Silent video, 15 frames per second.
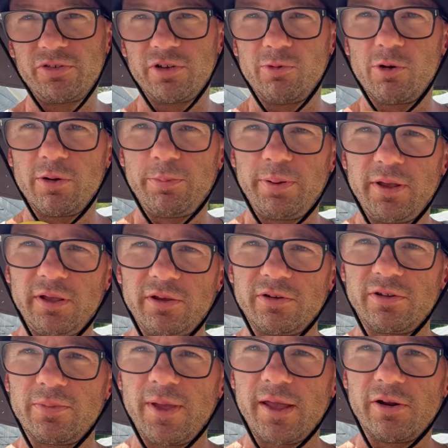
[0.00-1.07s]
So you wanna pick your
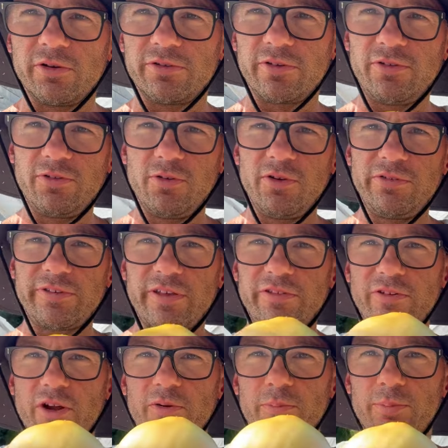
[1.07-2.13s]
tomatoes as soon as they
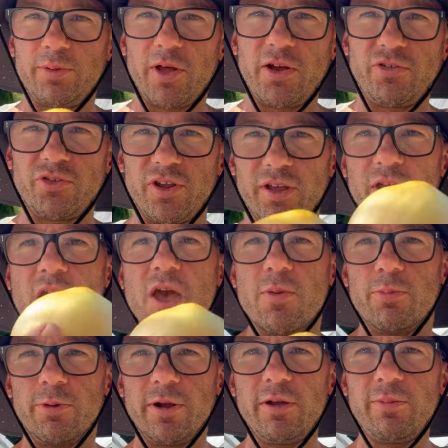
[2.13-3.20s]
start blushing,
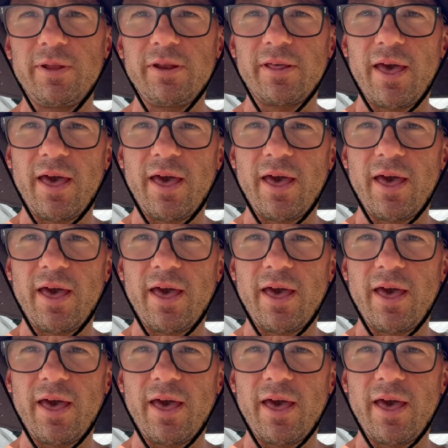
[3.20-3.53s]
bring them into the